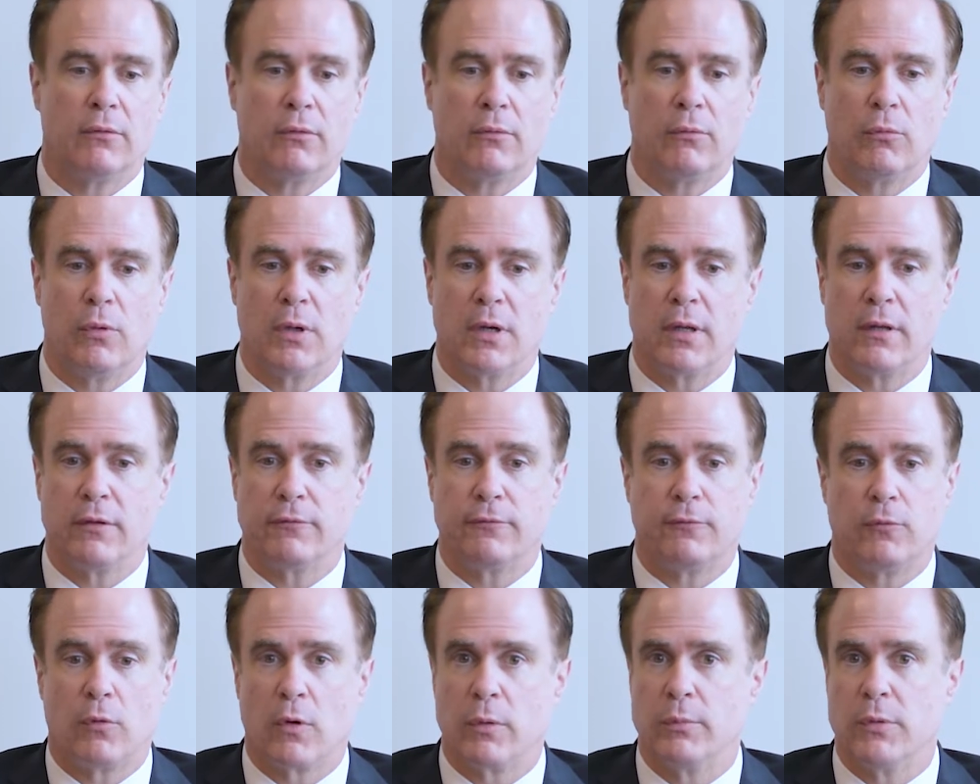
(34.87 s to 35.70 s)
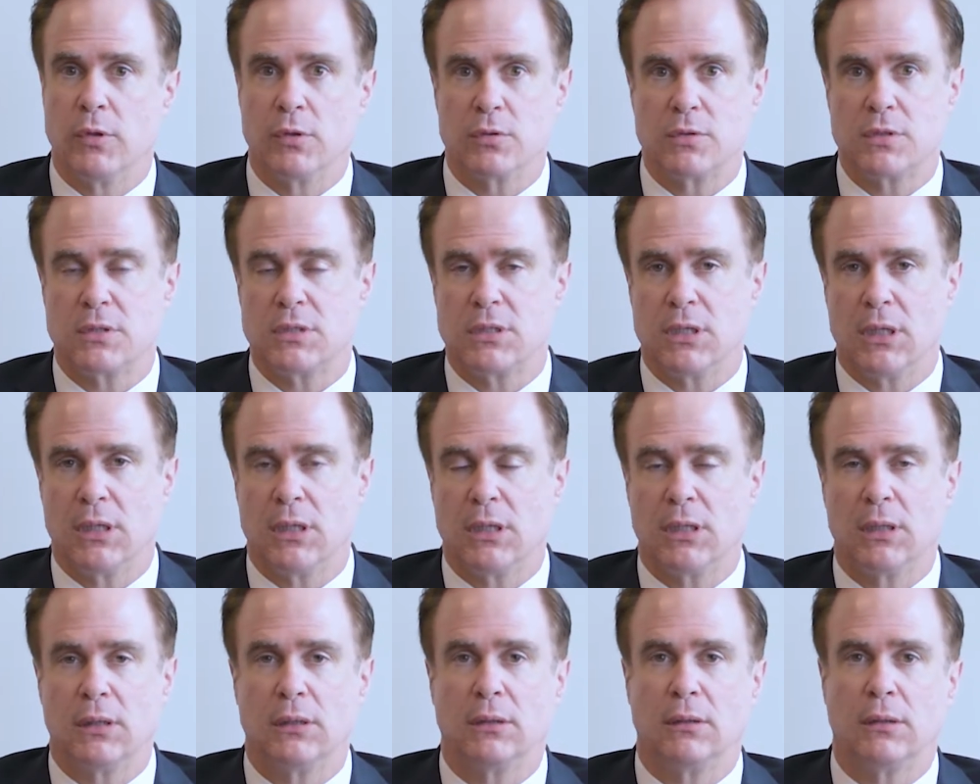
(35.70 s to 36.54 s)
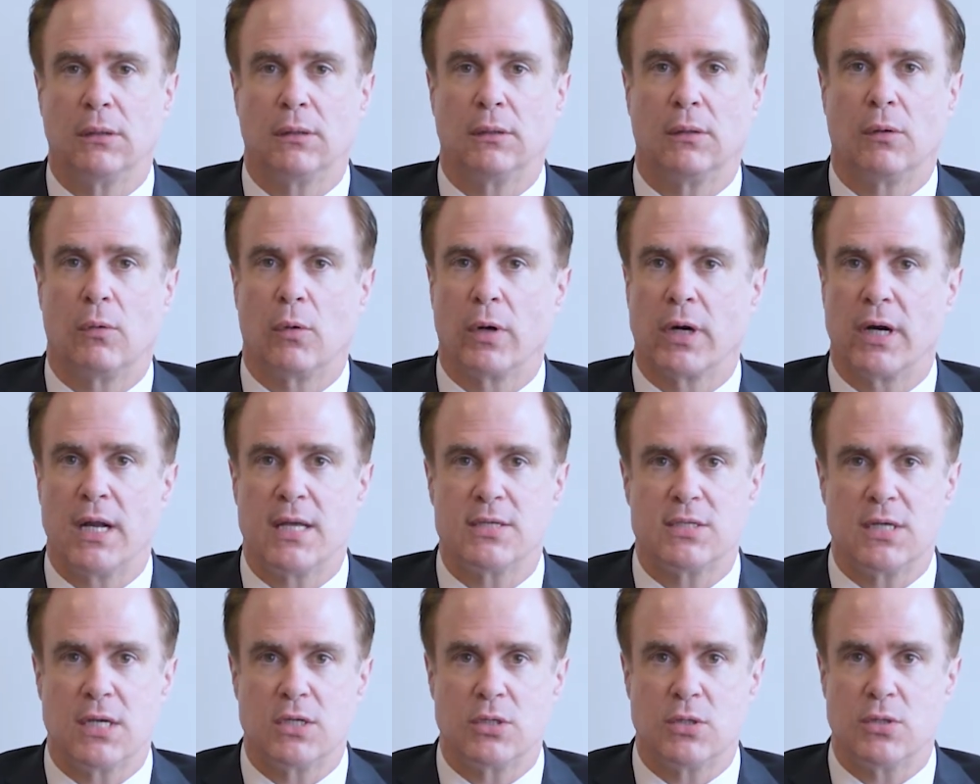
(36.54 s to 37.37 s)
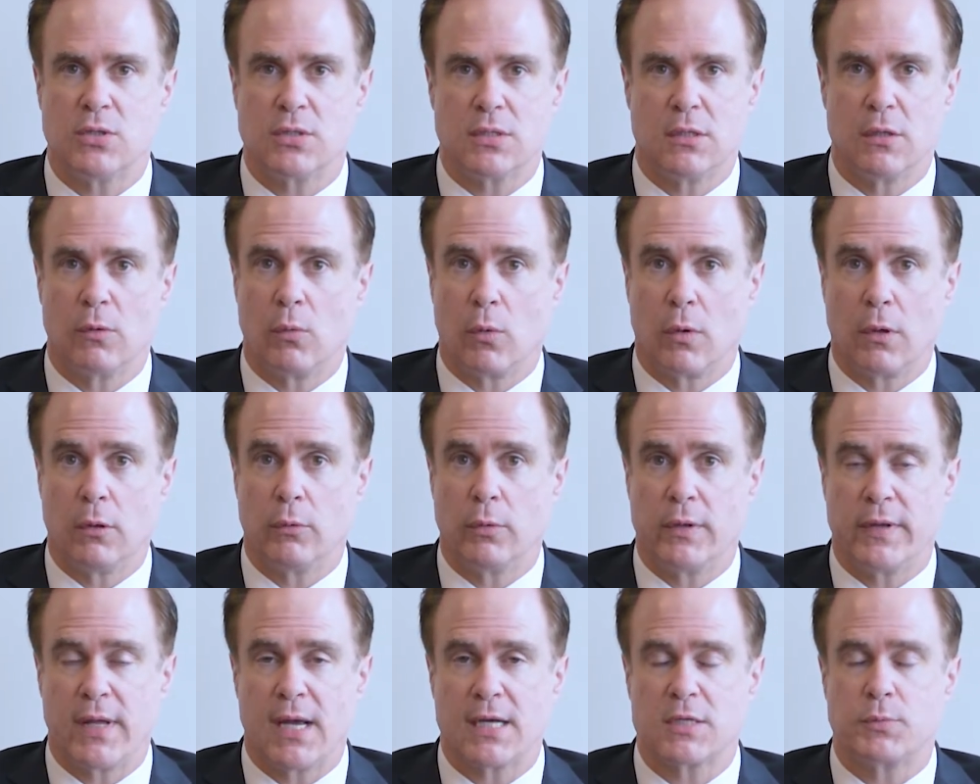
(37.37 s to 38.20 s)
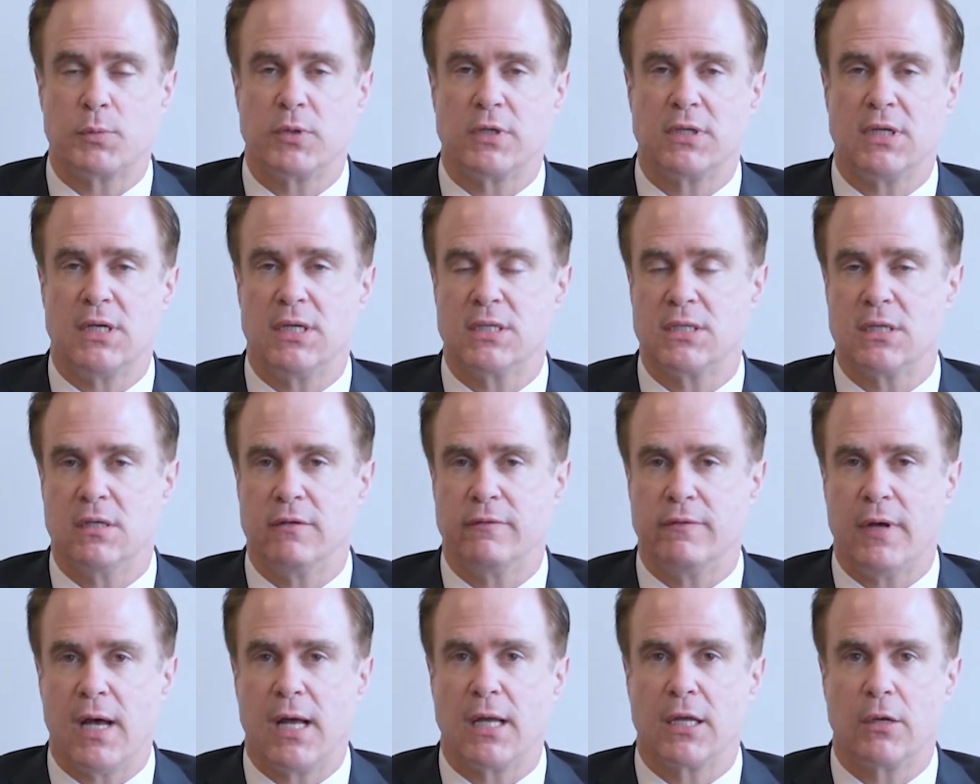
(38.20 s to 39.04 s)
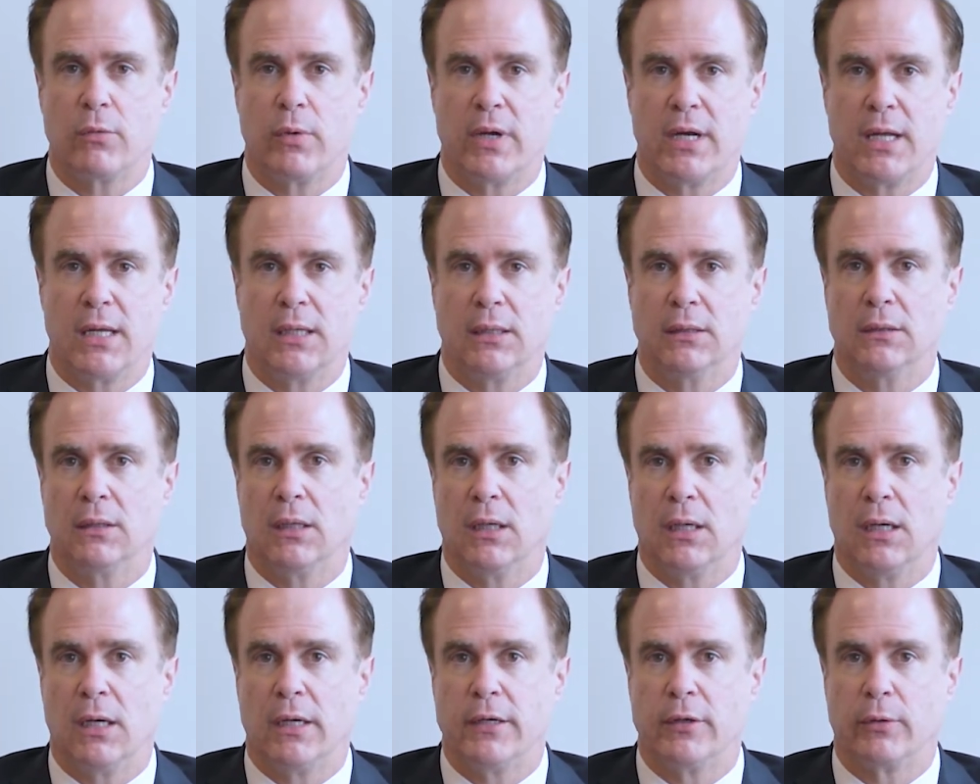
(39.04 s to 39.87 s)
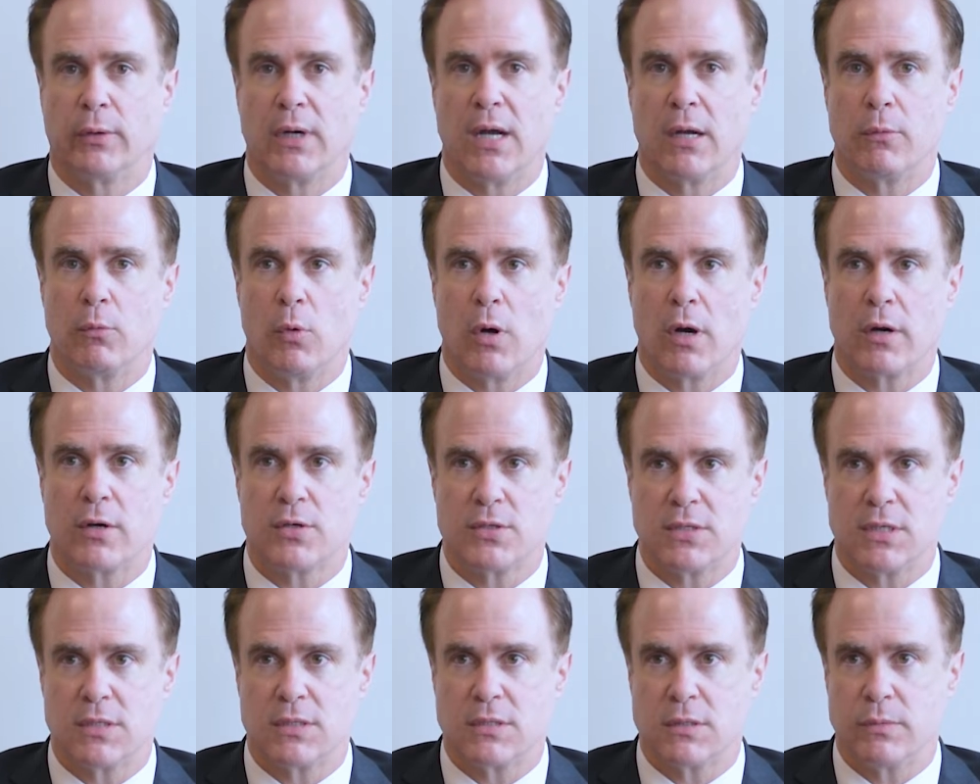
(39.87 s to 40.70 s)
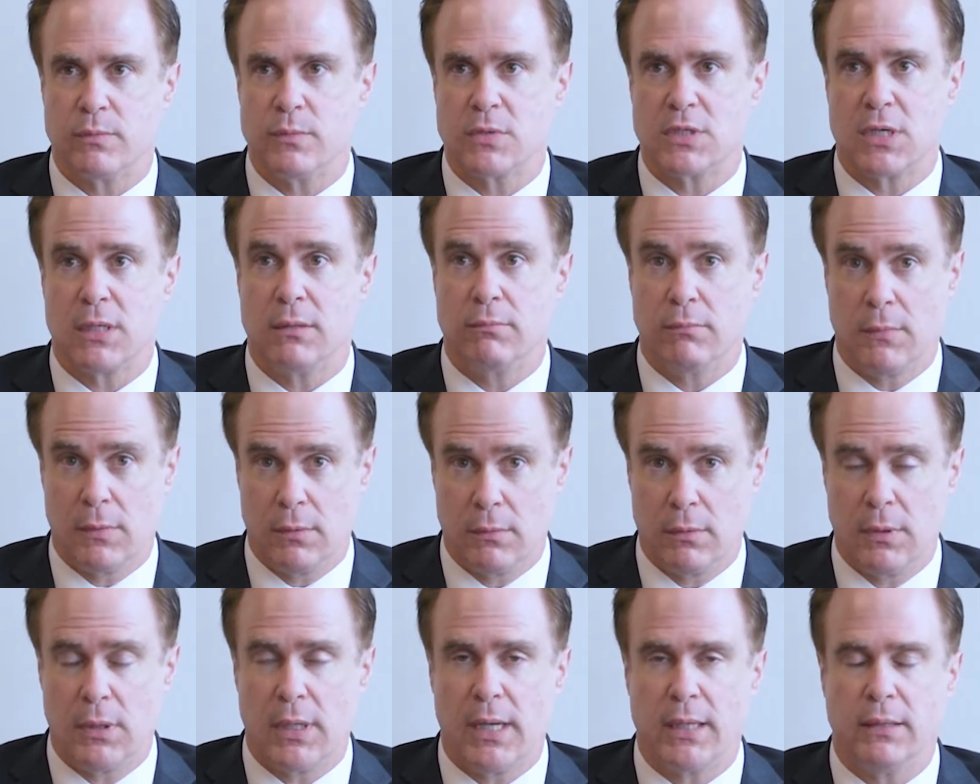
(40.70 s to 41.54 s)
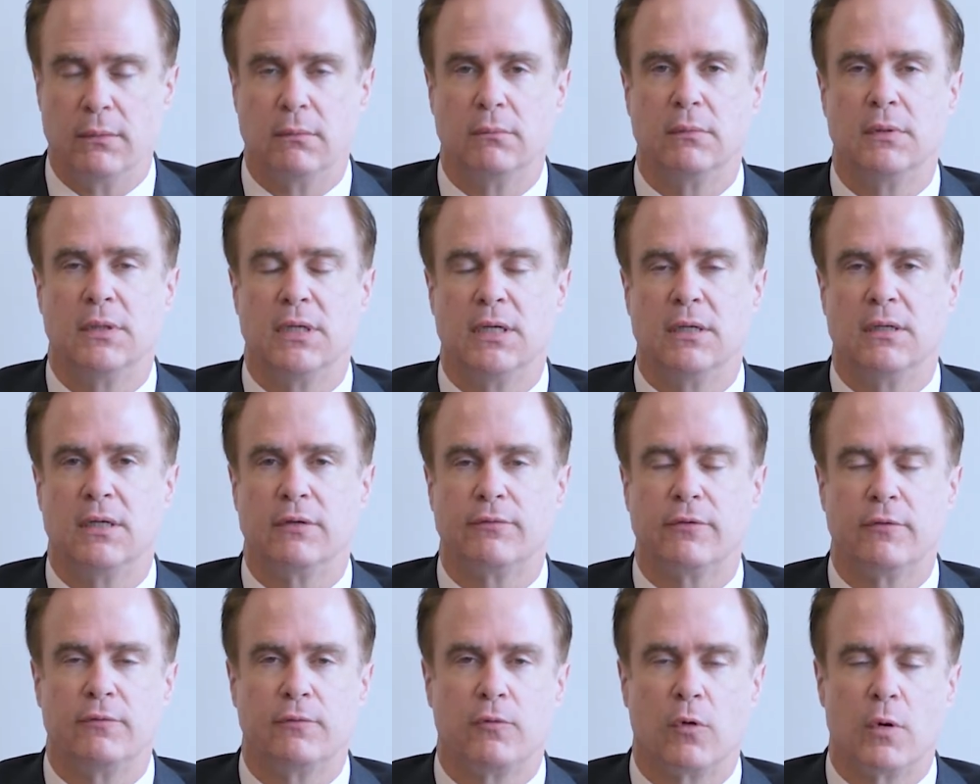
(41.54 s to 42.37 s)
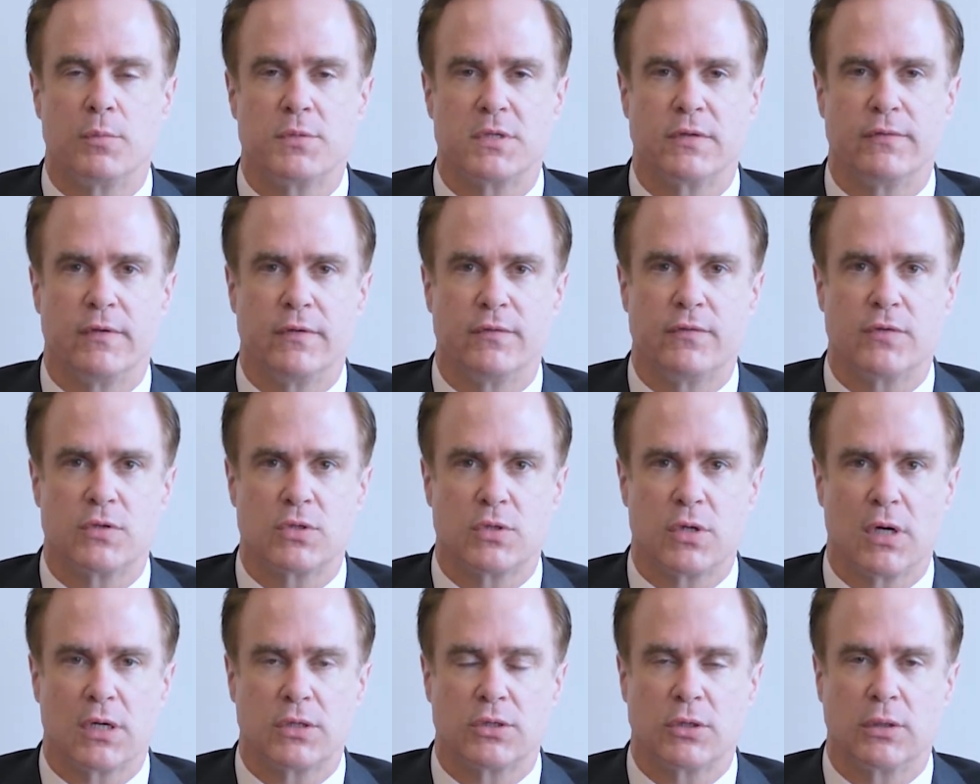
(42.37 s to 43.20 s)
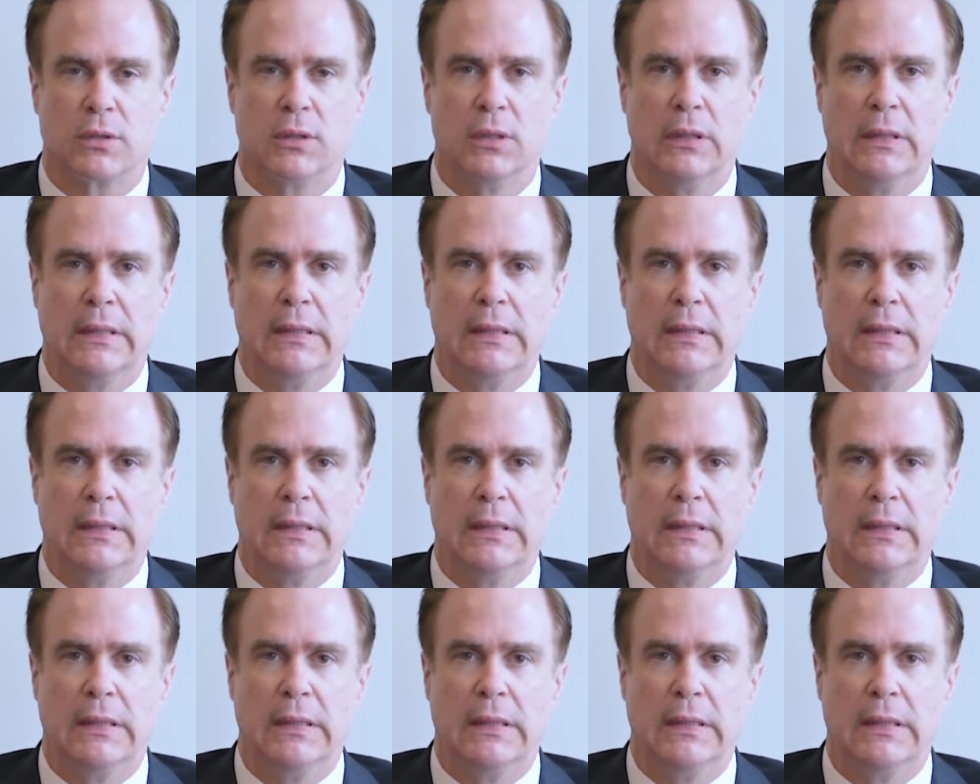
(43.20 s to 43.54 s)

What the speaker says: one of the foremost organizations in the world with expertise in evaluating underground water systems and different forms of infrastructure